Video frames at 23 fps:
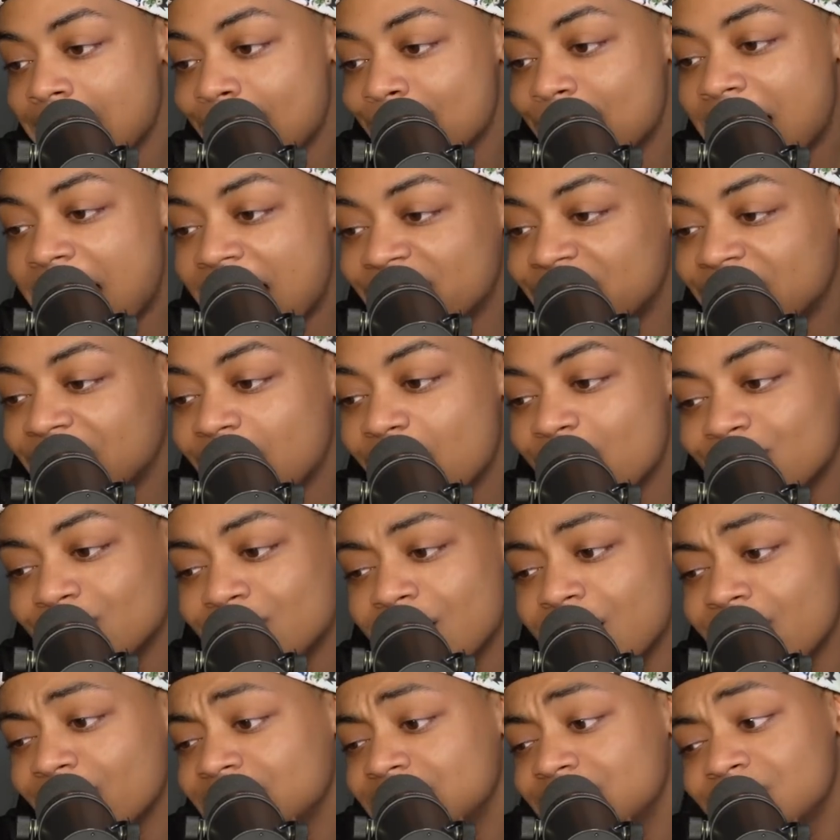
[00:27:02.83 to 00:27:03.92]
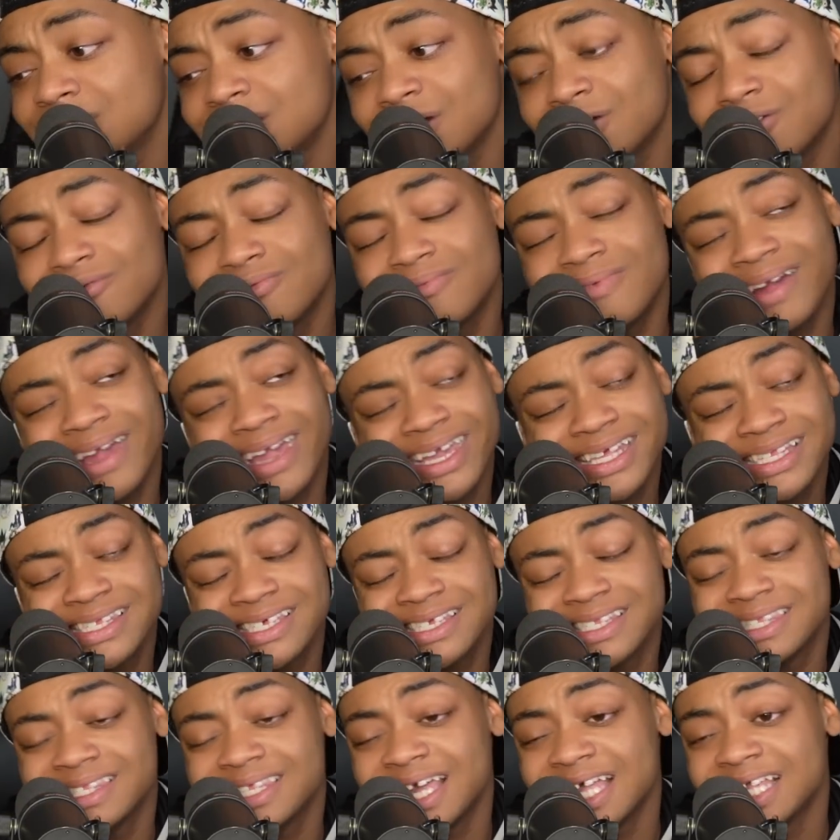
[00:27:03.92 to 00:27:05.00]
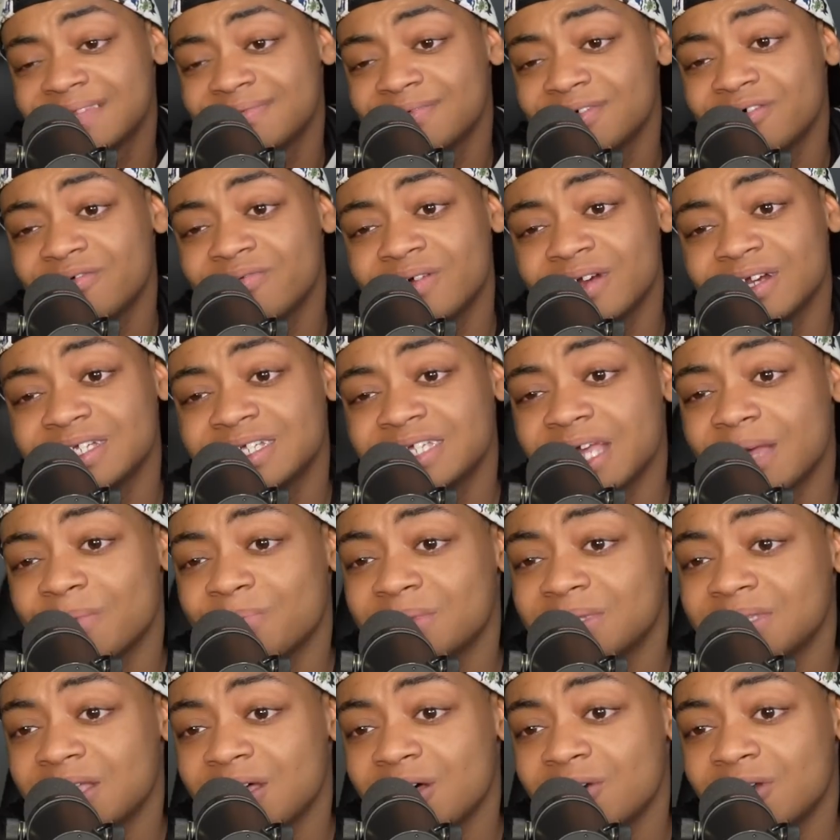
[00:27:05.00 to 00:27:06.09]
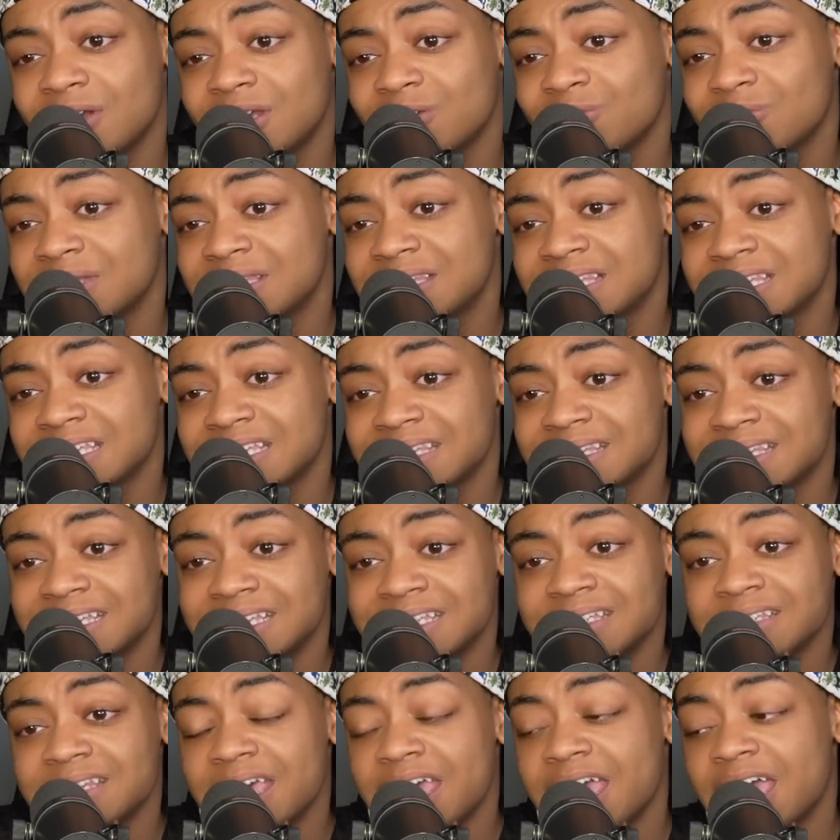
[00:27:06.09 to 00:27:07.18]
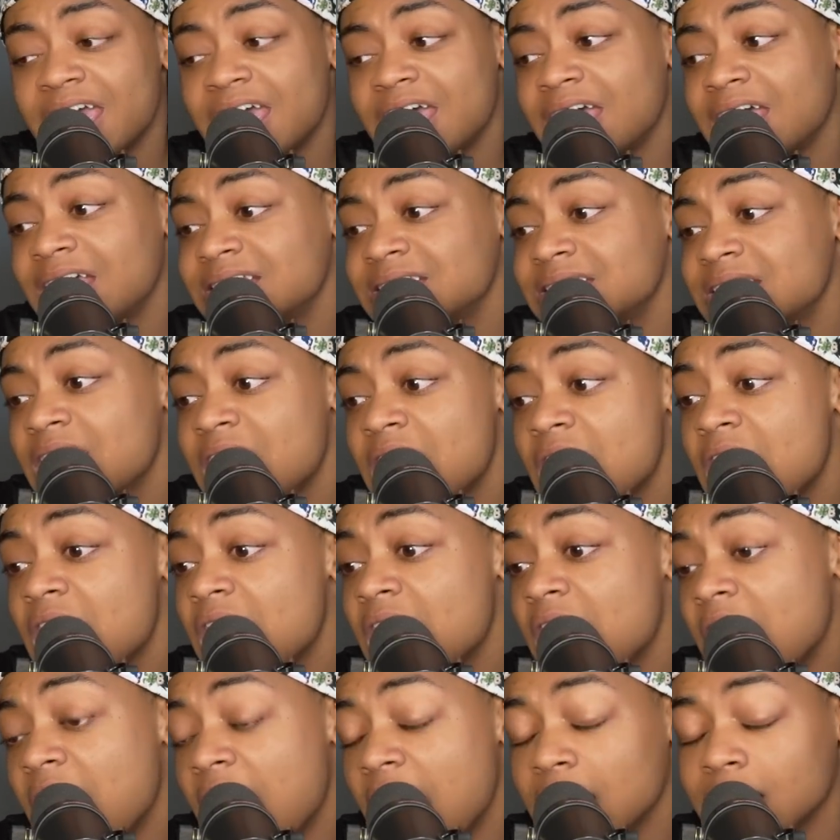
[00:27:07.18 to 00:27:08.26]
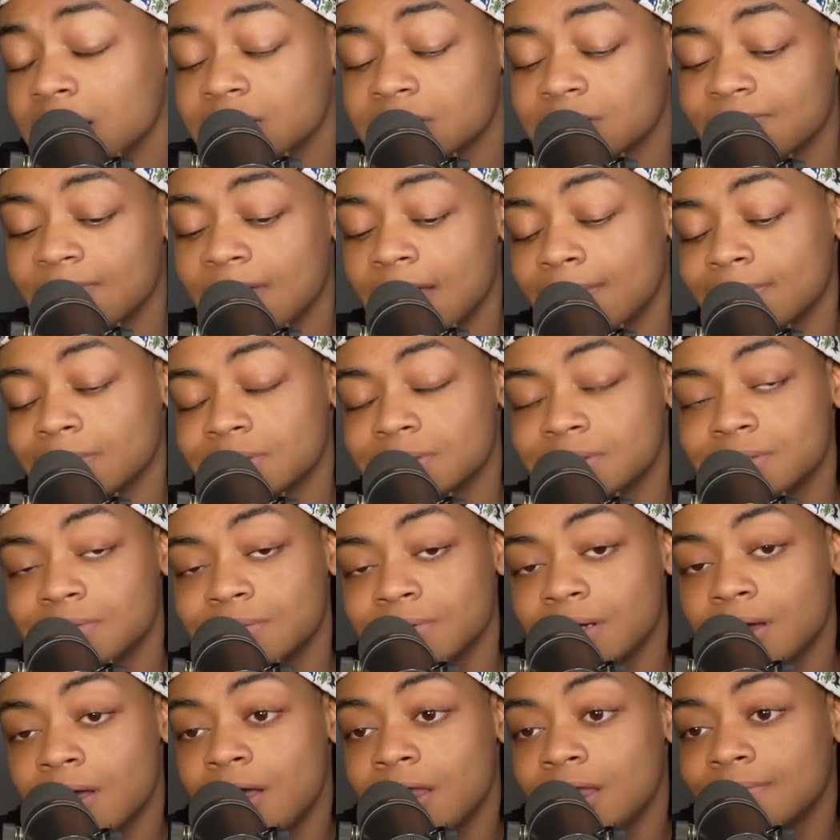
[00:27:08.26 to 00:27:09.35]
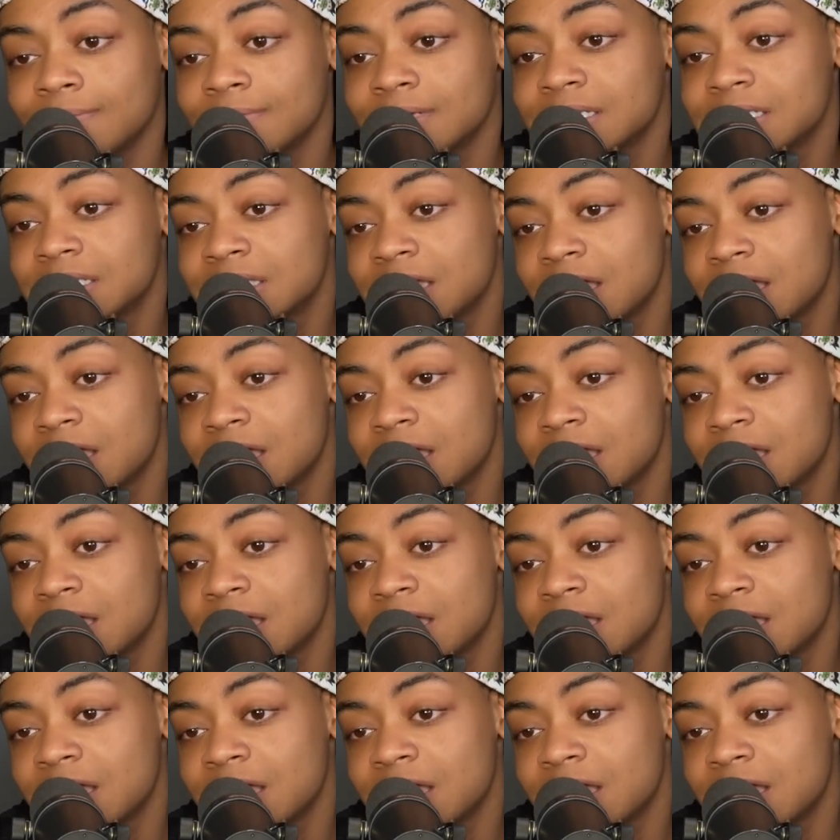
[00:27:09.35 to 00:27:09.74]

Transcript: But I think overall this was a great, successful first episode to a season, and I looked fabulous during all of it.